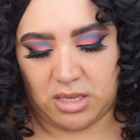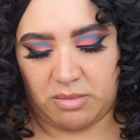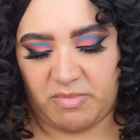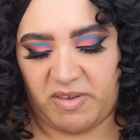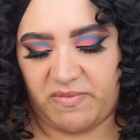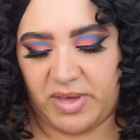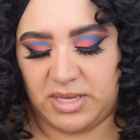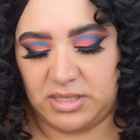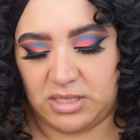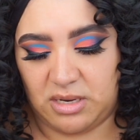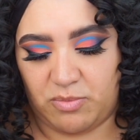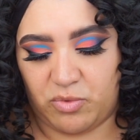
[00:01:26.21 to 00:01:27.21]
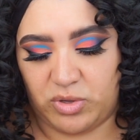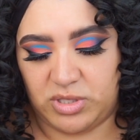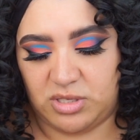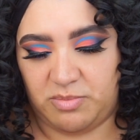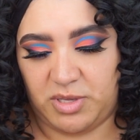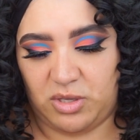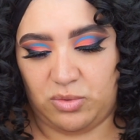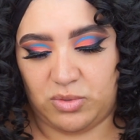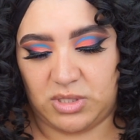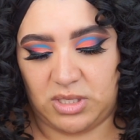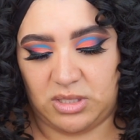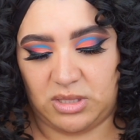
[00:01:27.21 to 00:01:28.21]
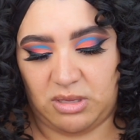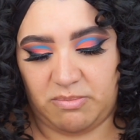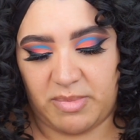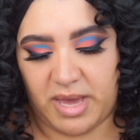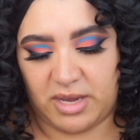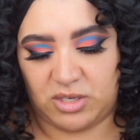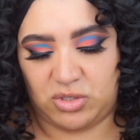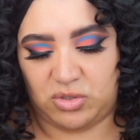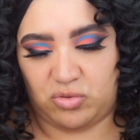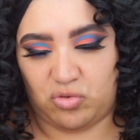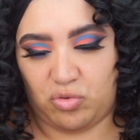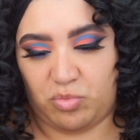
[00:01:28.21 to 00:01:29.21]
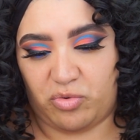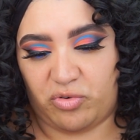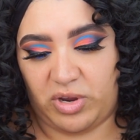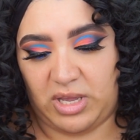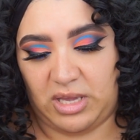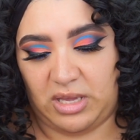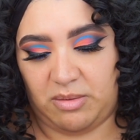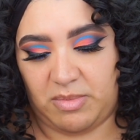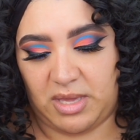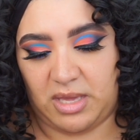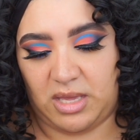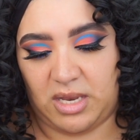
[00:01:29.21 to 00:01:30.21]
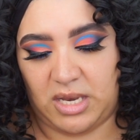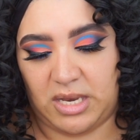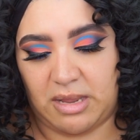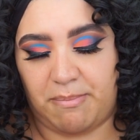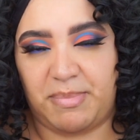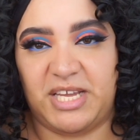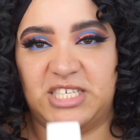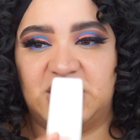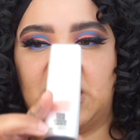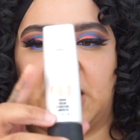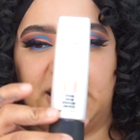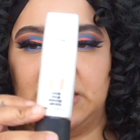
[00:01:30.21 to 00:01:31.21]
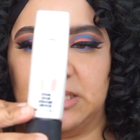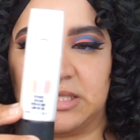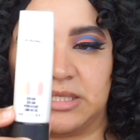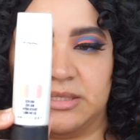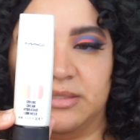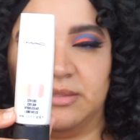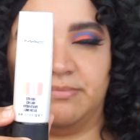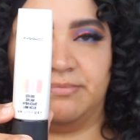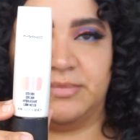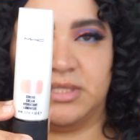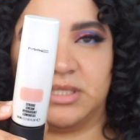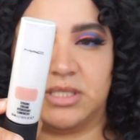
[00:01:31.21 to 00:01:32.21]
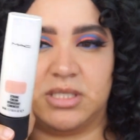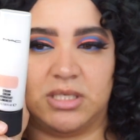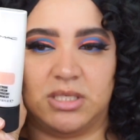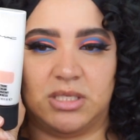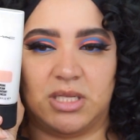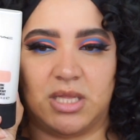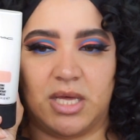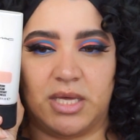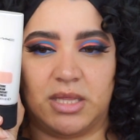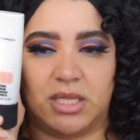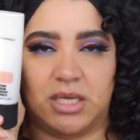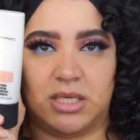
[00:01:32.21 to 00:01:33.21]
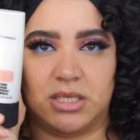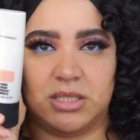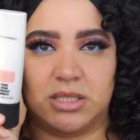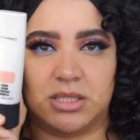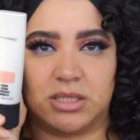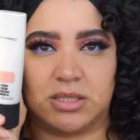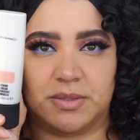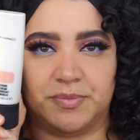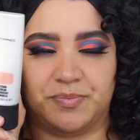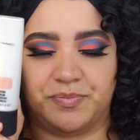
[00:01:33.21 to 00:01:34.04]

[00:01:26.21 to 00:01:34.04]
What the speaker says: my face, and I'm going to be using the MAC Strobe Cream in Peach Light. Looks like this.